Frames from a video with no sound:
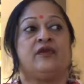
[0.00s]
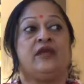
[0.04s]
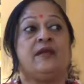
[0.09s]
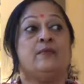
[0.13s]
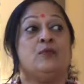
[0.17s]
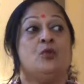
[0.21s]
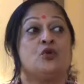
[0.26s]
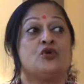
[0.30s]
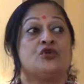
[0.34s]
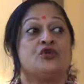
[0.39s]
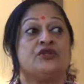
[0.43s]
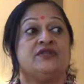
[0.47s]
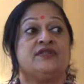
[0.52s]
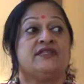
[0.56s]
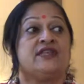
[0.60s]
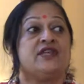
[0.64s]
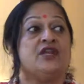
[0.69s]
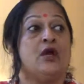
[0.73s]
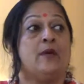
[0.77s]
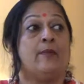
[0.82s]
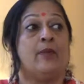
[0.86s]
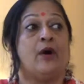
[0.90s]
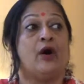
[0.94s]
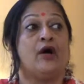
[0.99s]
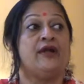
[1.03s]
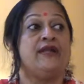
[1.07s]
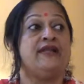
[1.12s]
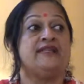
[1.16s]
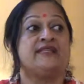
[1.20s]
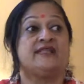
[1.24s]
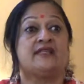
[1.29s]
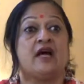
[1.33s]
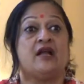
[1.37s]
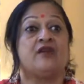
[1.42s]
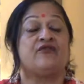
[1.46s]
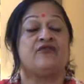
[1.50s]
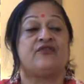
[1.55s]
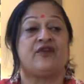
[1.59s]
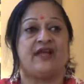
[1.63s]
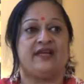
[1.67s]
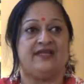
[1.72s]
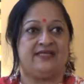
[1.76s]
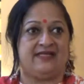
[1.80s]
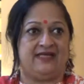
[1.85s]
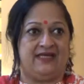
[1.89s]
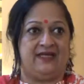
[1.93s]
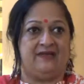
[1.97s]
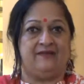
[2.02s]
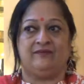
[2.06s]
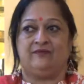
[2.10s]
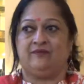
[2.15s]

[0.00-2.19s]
emotions in your body start rising.